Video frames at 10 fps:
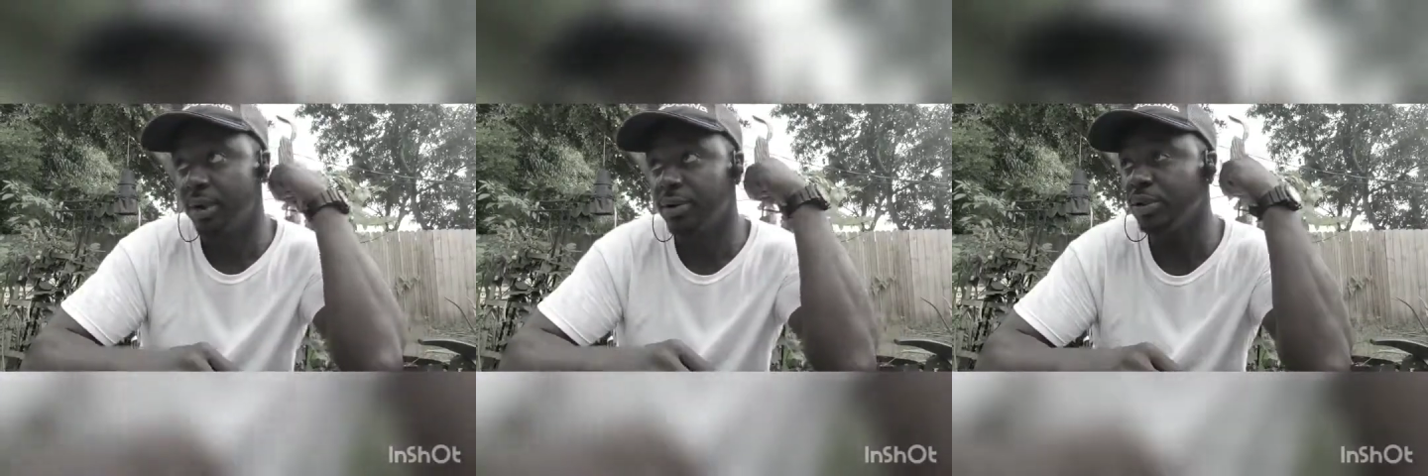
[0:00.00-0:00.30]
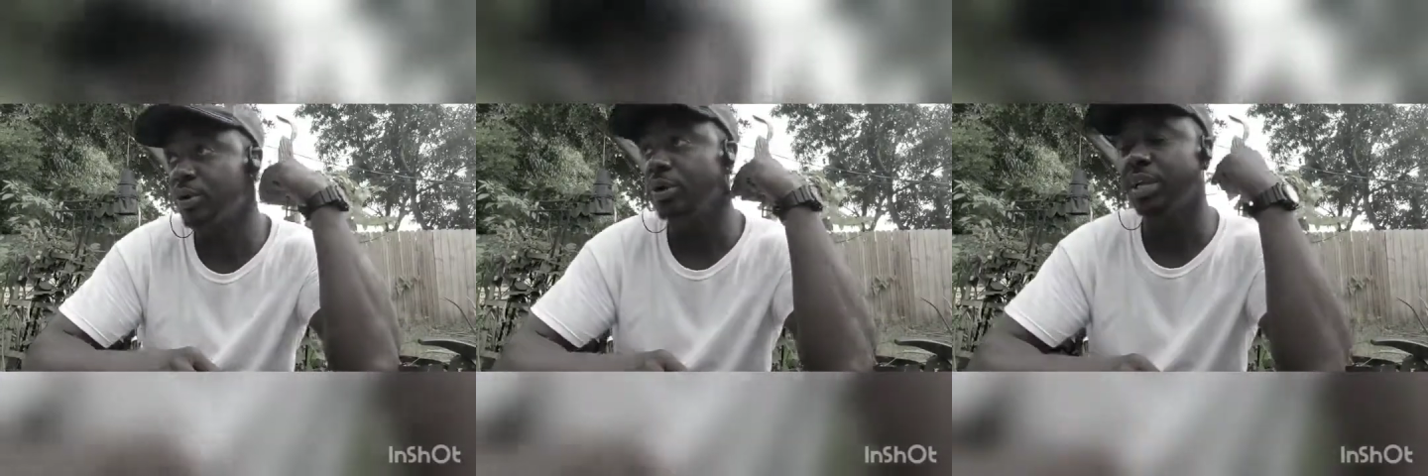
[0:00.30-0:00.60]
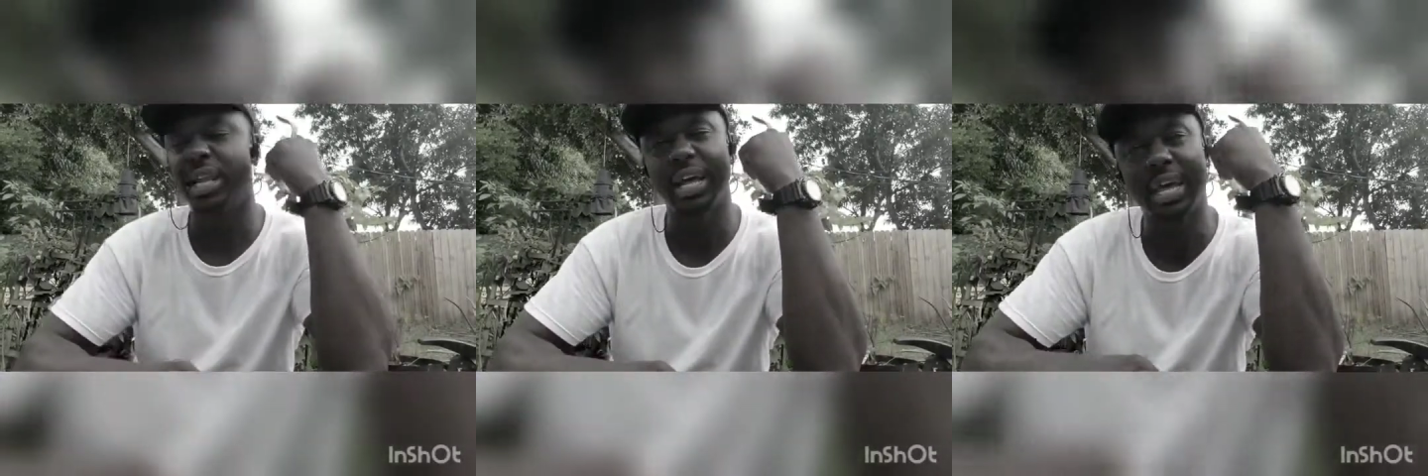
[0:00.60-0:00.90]
I don't
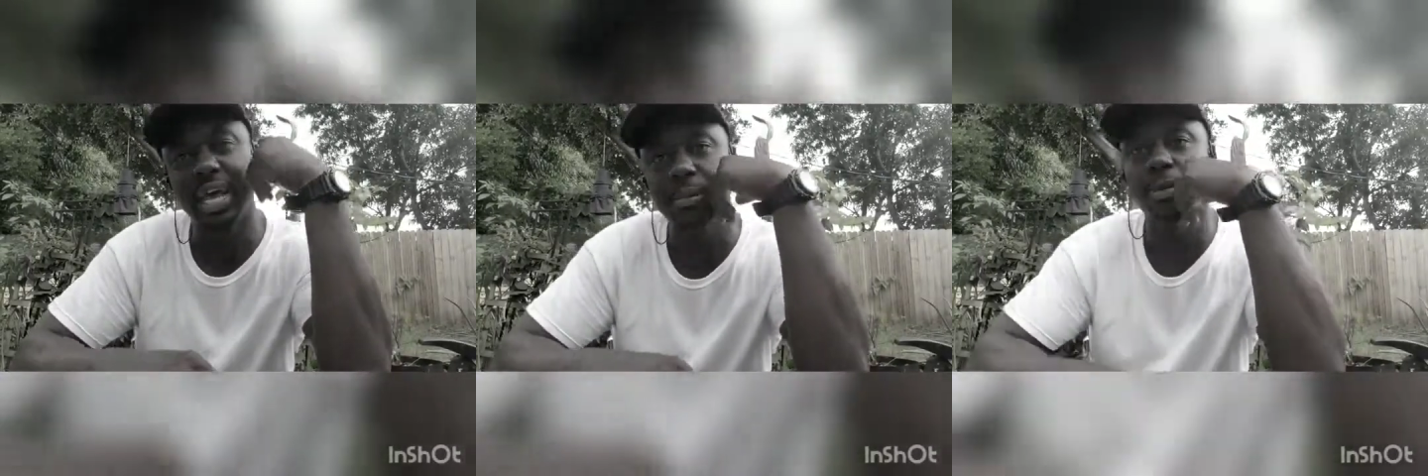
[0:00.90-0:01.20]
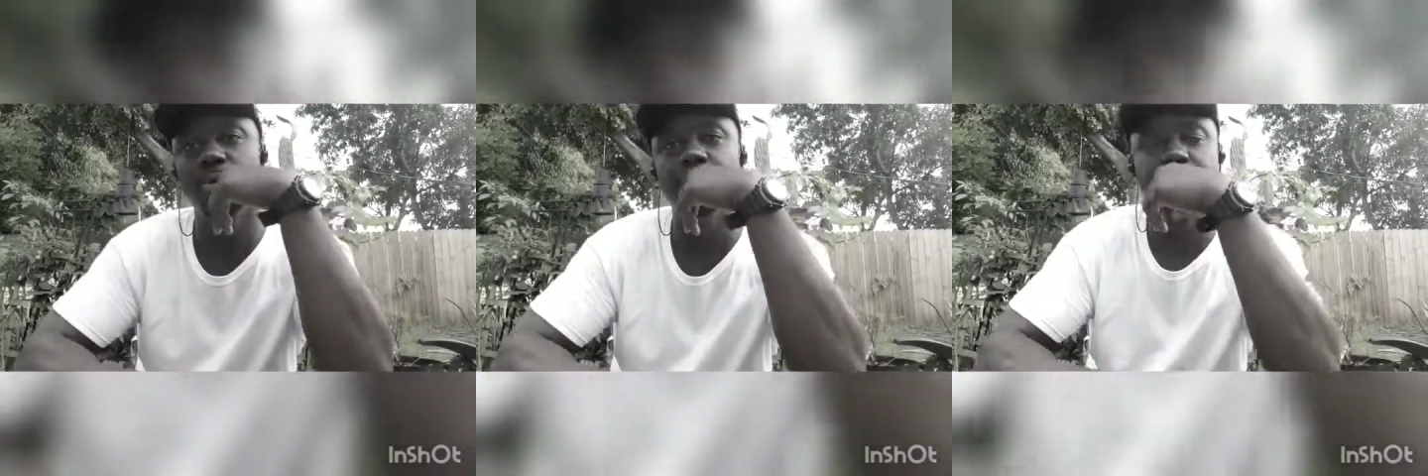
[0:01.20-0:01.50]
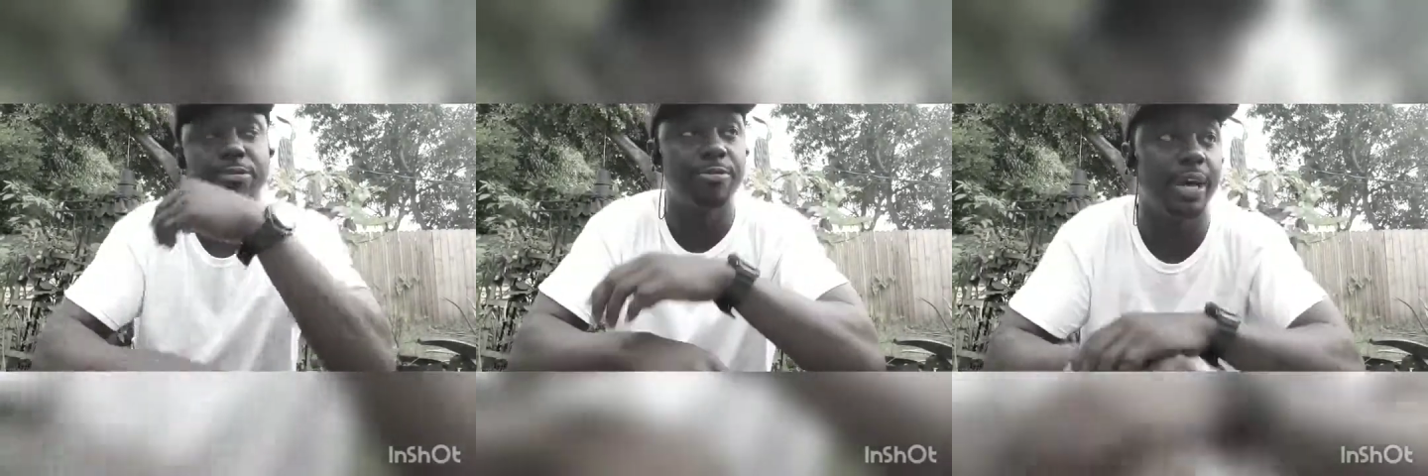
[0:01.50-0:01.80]
know, and I came up
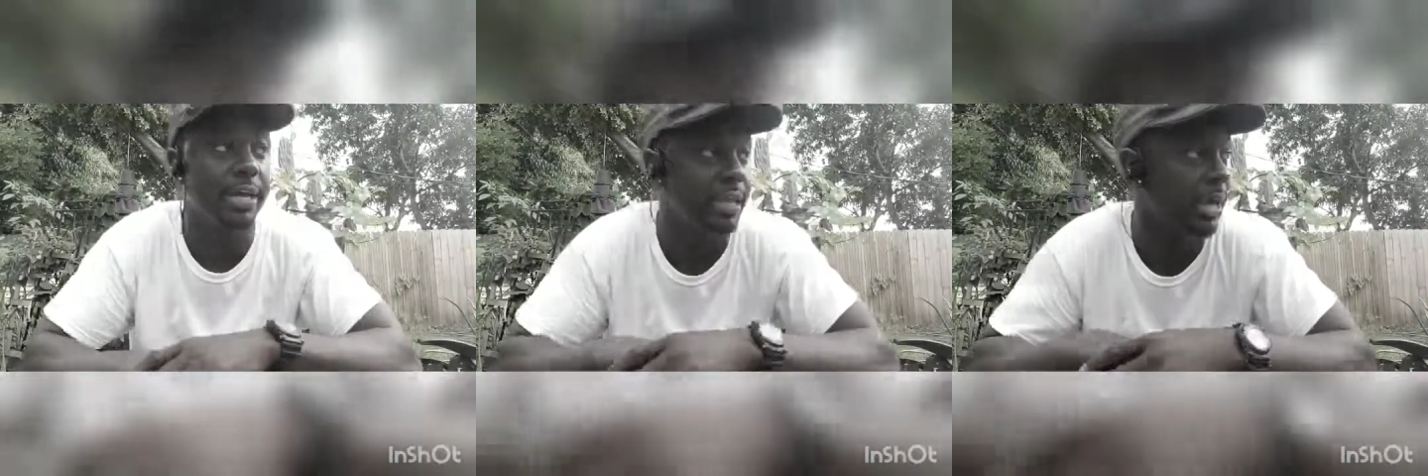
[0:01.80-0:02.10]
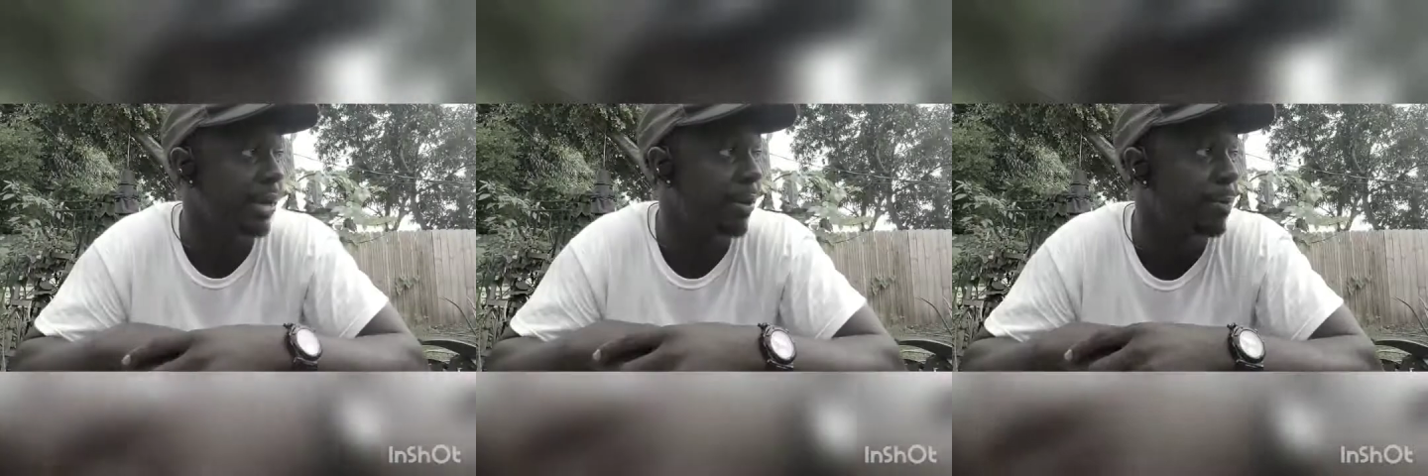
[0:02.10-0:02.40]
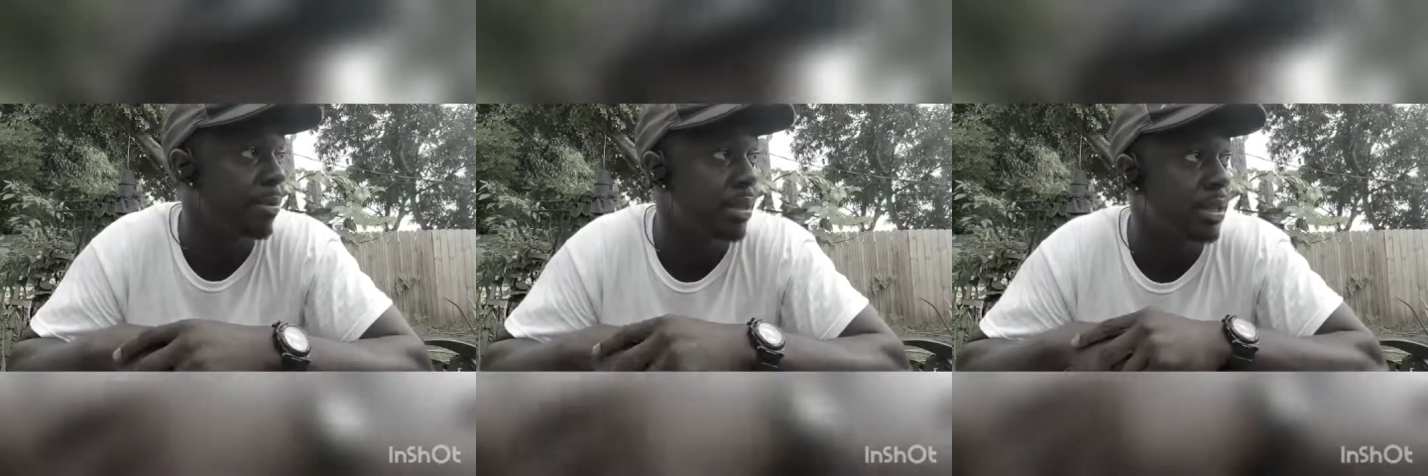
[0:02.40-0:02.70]
with the fact that